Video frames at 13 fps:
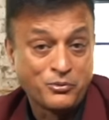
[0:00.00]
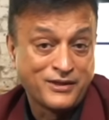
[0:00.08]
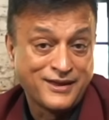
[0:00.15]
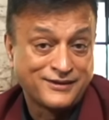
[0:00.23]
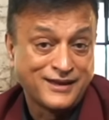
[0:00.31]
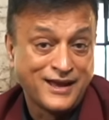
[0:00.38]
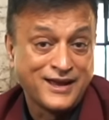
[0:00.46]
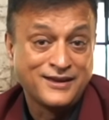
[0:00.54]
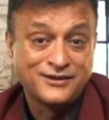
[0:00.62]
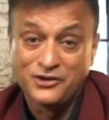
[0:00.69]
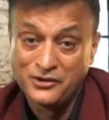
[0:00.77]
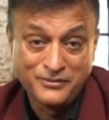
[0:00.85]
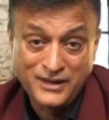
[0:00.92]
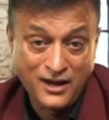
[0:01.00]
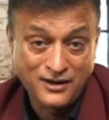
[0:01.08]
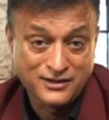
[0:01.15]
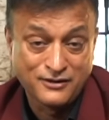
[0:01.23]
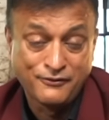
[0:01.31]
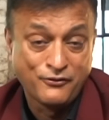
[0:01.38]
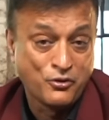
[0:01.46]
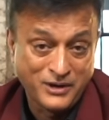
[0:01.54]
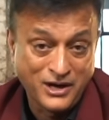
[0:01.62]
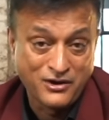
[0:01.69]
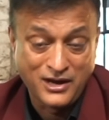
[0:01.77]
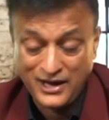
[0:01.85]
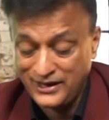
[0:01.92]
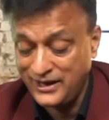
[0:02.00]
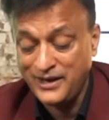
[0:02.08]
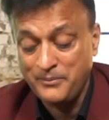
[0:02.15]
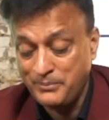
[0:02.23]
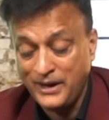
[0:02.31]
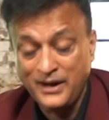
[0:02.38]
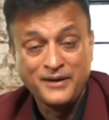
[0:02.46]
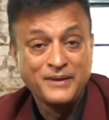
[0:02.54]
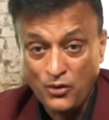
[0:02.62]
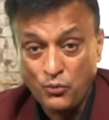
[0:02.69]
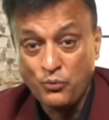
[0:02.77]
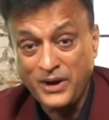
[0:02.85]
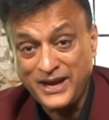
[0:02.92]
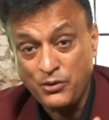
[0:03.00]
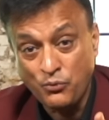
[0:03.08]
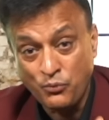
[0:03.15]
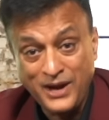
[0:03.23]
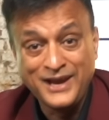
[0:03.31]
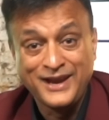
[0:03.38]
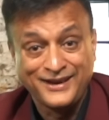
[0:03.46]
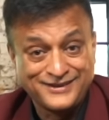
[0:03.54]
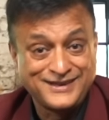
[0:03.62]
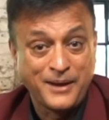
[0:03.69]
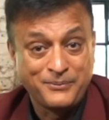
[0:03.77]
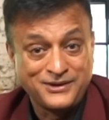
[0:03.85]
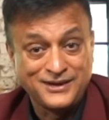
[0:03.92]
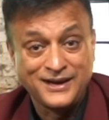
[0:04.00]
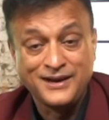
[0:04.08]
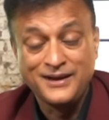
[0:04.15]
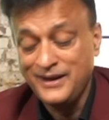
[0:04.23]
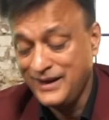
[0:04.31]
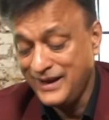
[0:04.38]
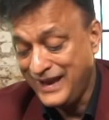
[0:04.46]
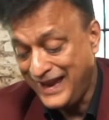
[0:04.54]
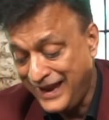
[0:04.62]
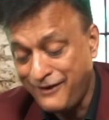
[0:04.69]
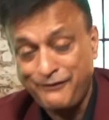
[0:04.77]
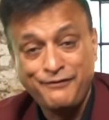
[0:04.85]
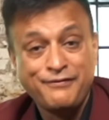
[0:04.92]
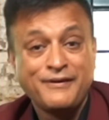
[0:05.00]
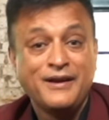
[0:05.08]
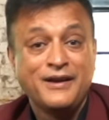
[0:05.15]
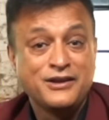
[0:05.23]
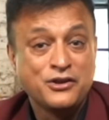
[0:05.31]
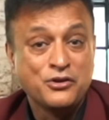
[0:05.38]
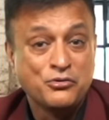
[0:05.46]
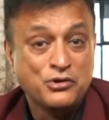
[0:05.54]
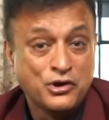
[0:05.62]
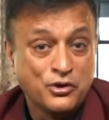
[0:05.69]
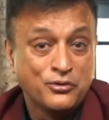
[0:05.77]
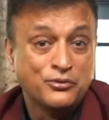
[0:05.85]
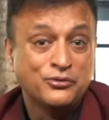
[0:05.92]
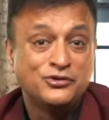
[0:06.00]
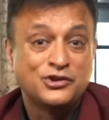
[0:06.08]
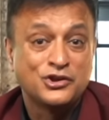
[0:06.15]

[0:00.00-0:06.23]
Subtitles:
what they're saying is, look, the Article 4, we don't like it, but we will accept it if you lose